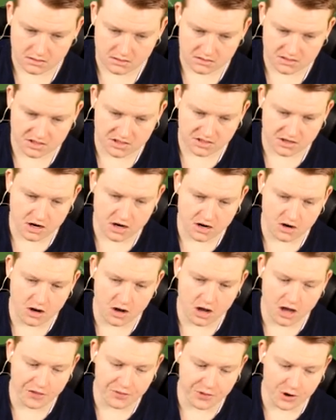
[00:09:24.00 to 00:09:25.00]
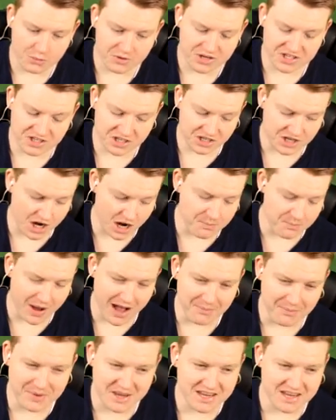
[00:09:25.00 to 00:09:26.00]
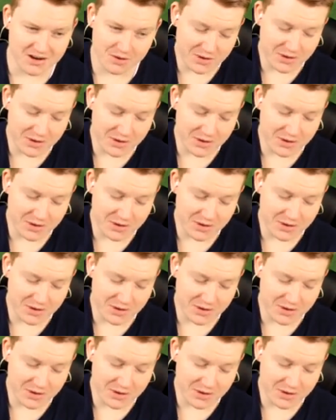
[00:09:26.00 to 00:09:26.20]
Let's just go. Oh, I thought we are just going to go puppy.